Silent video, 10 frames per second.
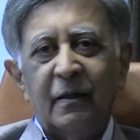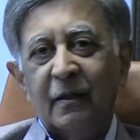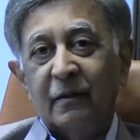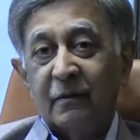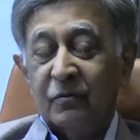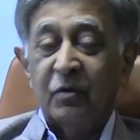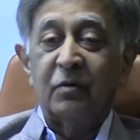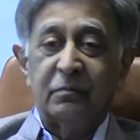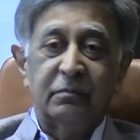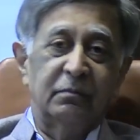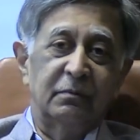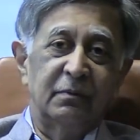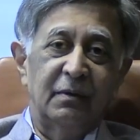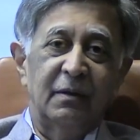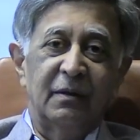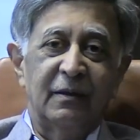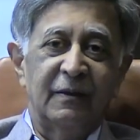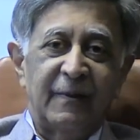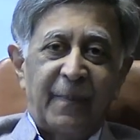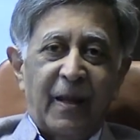And so,
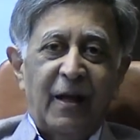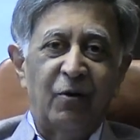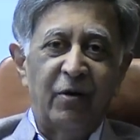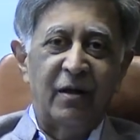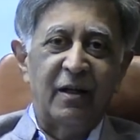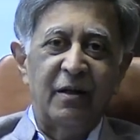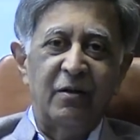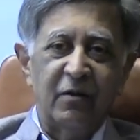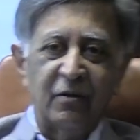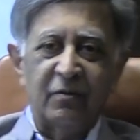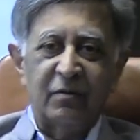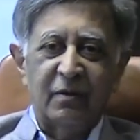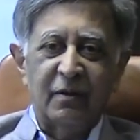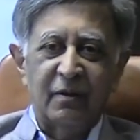in 10 years,